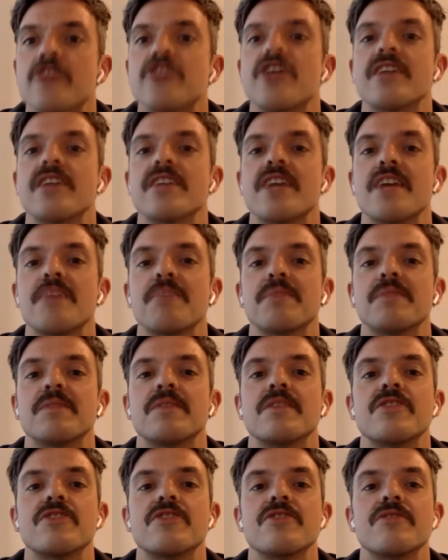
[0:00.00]
Chest up,
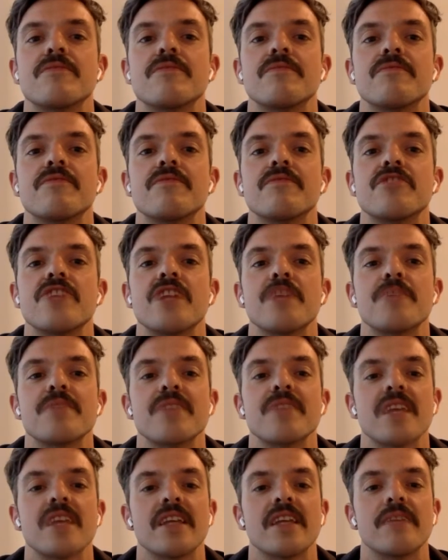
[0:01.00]
chin up
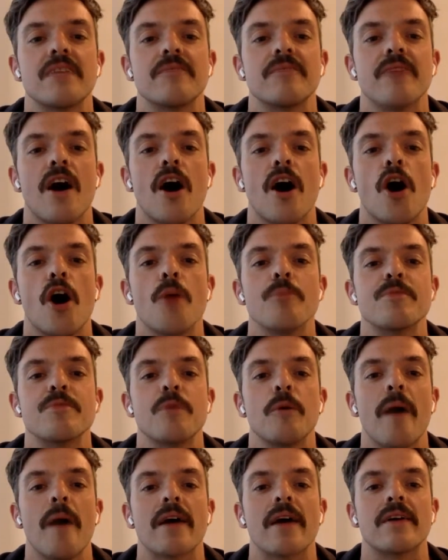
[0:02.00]
slightly. Arms
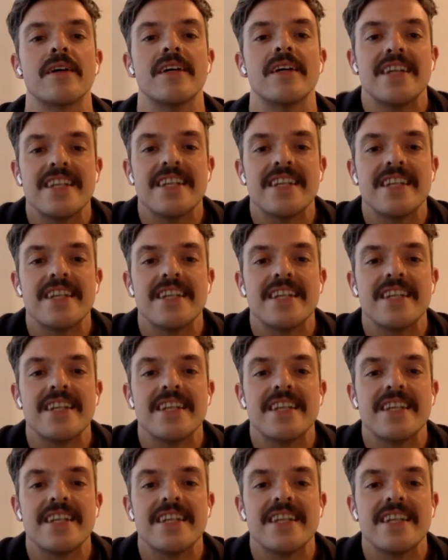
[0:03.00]
pull back.